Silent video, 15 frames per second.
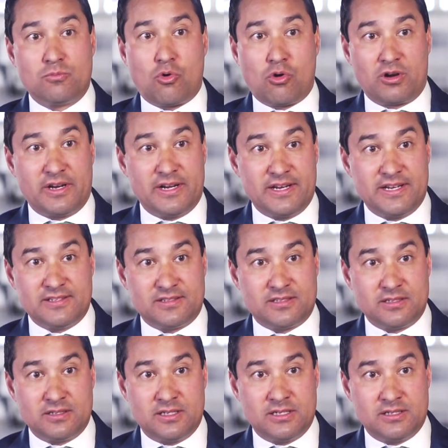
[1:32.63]
Morgan
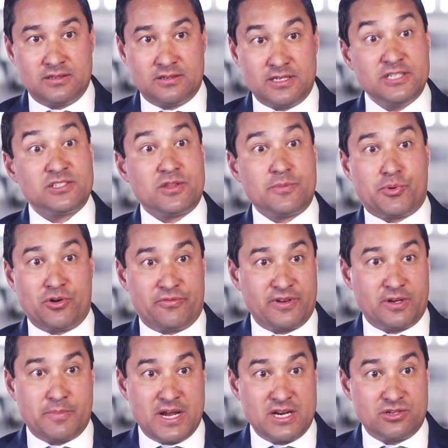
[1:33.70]
he's the
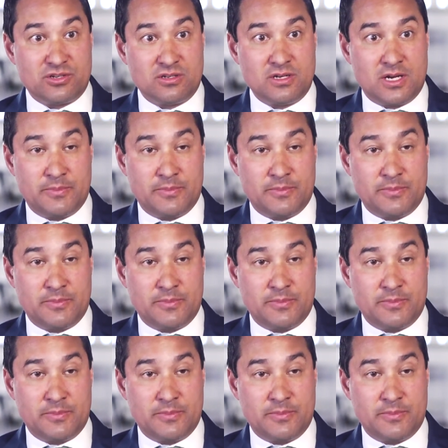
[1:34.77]
perfect patient.